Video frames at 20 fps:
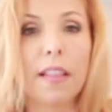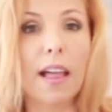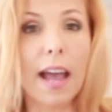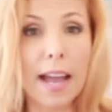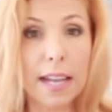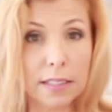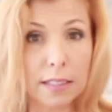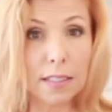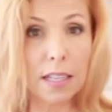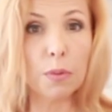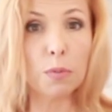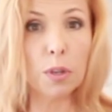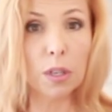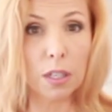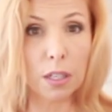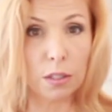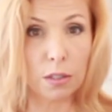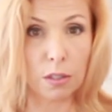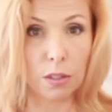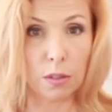the last thing we're
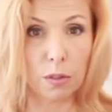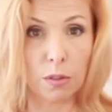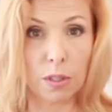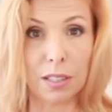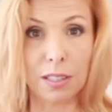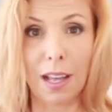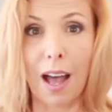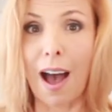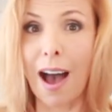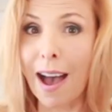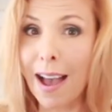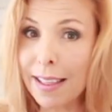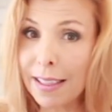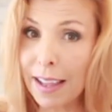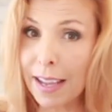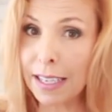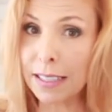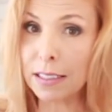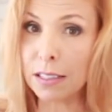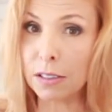going to do is I
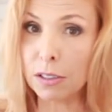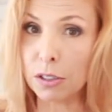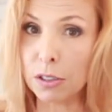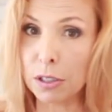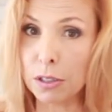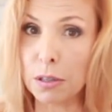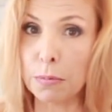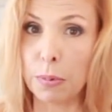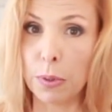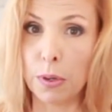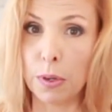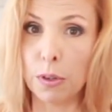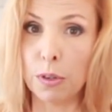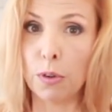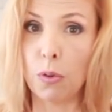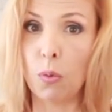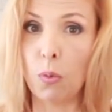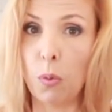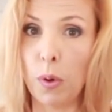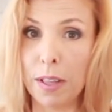like to cook the
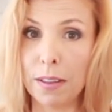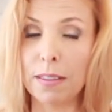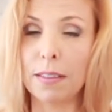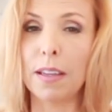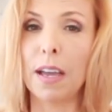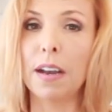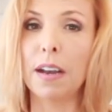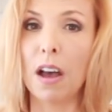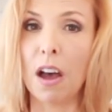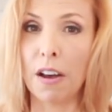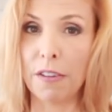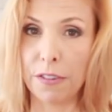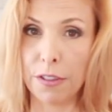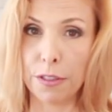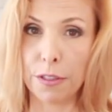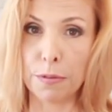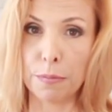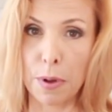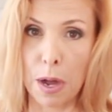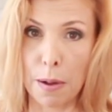bird with an
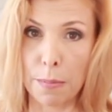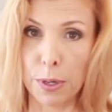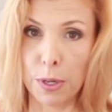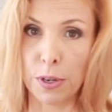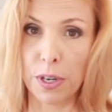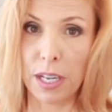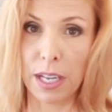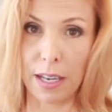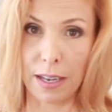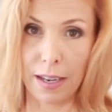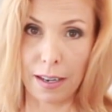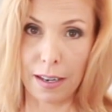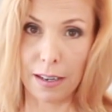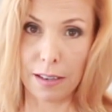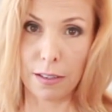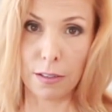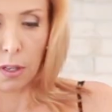oven thermometer in it